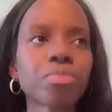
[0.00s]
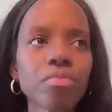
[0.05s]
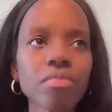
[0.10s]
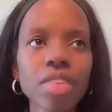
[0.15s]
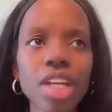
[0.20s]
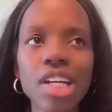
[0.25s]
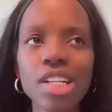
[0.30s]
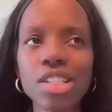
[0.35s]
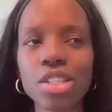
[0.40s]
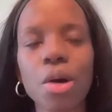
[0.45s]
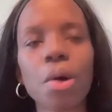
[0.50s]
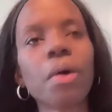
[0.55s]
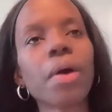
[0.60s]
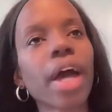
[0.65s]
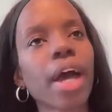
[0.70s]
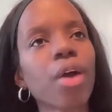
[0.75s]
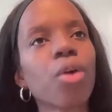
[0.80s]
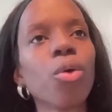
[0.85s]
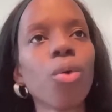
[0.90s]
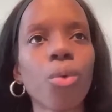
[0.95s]
And so,
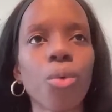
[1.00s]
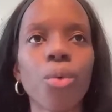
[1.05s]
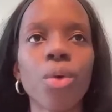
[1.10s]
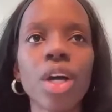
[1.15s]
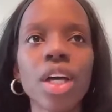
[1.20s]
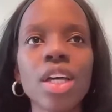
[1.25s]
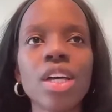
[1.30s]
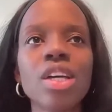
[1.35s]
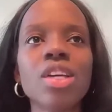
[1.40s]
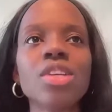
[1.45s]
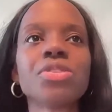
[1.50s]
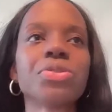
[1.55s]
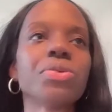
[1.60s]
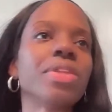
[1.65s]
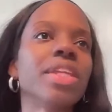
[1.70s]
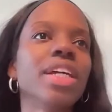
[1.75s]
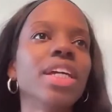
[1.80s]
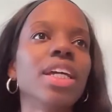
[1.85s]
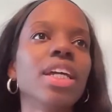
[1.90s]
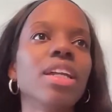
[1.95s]
okay, cool. So
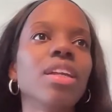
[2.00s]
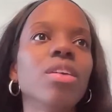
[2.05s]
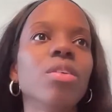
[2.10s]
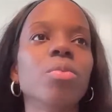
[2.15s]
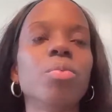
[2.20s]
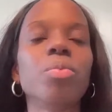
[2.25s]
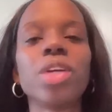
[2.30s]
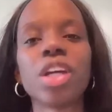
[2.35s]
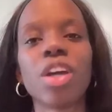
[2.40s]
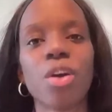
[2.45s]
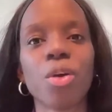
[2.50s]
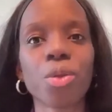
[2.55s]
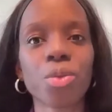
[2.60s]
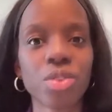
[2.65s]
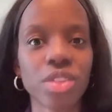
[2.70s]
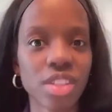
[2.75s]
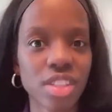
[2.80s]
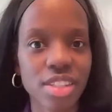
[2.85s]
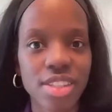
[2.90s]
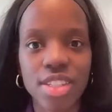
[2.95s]
then we
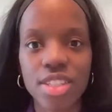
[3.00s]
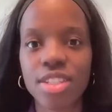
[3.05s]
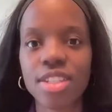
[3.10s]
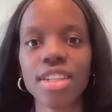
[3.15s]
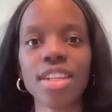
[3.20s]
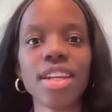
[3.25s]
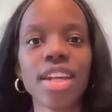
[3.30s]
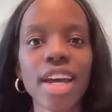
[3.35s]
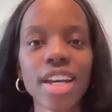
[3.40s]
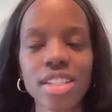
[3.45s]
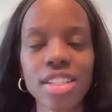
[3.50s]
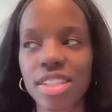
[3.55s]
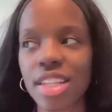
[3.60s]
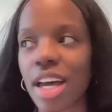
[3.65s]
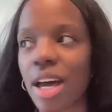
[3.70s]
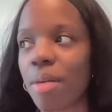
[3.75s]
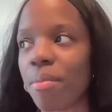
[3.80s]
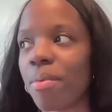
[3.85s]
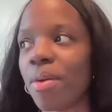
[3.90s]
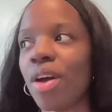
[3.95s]
go to the next
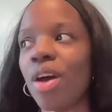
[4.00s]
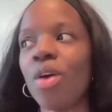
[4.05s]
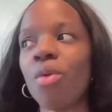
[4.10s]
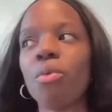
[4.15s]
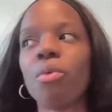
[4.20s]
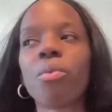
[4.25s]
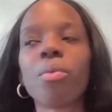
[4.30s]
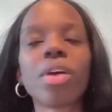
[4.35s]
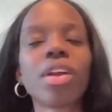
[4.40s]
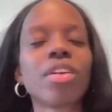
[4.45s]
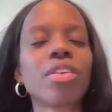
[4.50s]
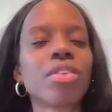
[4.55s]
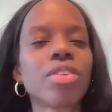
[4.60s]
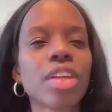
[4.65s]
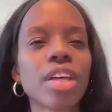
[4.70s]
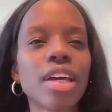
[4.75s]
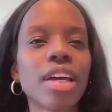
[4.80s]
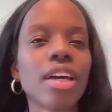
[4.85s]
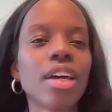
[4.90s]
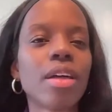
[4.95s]
step. Well, what are
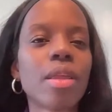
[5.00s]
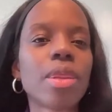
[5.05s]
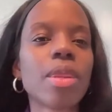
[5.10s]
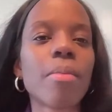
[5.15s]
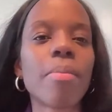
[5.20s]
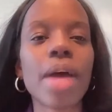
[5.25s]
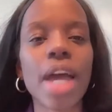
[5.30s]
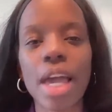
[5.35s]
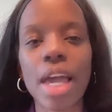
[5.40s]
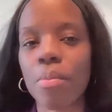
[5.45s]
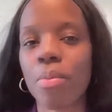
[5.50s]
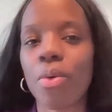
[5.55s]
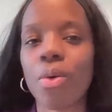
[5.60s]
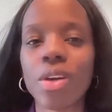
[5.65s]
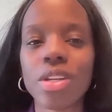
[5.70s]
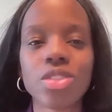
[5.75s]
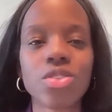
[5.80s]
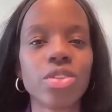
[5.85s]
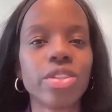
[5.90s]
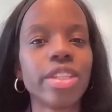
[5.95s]
the pain
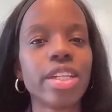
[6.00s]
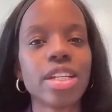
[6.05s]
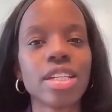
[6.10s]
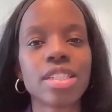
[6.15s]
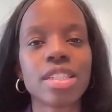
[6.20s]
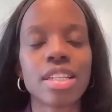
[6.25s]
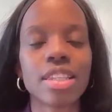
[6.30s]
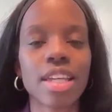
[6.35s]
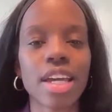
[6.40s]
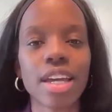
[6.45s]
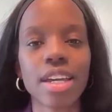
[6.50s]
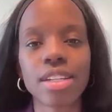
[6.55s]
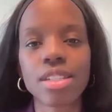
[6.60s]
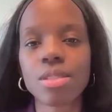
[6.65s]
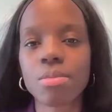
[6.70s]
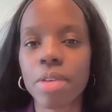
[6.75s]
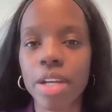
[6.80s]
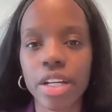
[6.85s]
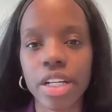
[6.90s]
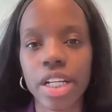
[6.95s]
points or things that they
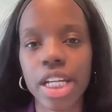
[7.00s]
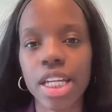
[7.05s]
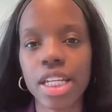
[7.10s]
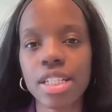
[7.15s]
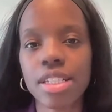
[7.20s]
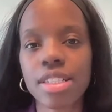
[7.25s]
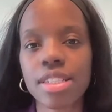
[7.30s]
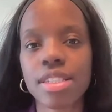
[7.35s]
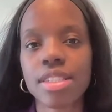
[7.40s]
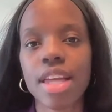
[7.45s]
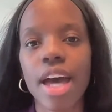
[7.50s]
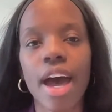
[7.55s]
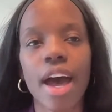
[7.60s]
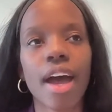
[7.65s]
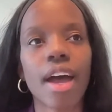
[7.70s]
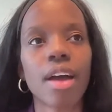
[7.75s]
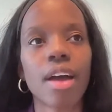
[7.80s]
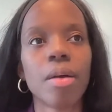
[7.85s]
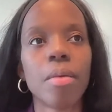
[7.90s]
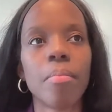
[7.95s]
experience
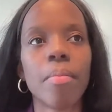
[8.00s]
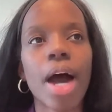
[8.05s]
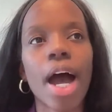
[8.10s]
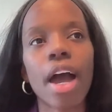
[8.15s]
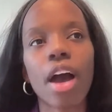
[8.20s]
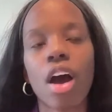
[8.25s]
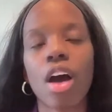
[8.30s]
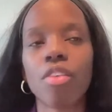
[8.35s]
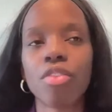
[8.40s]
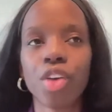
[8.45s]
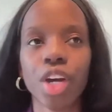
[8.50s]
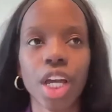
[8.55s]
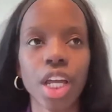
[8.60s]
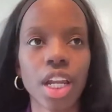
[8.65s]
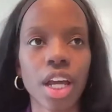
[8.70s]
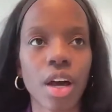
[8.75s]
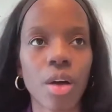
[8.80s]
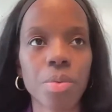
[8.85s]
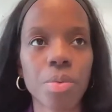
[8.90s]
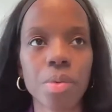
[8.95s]
that my offer can
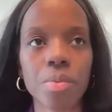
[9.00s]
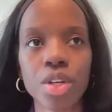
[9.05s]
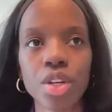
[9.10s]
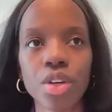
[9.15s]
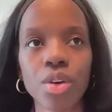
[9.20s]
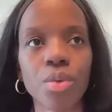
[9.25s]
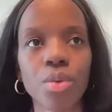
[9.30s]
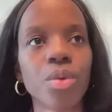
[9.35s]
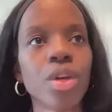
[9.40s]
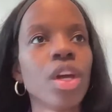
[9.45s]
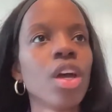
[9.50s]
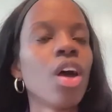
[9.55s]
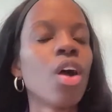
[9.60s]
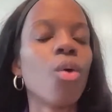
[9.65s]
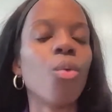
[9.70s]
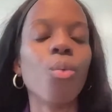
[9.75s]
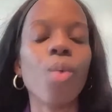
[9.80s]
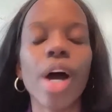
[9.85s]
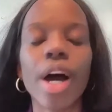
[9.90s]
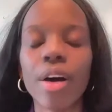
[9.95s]
help them do?
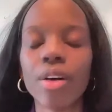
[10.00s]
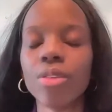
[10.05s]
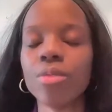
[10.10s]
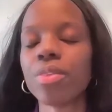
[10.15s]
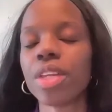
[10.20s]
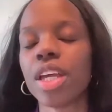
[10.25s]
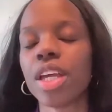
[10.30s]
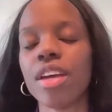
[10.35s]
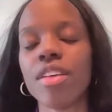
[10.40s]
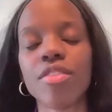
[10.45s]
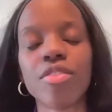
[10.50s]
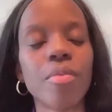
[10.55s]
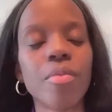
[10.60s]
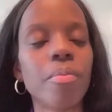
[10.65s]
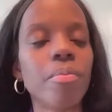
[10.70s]
Well, if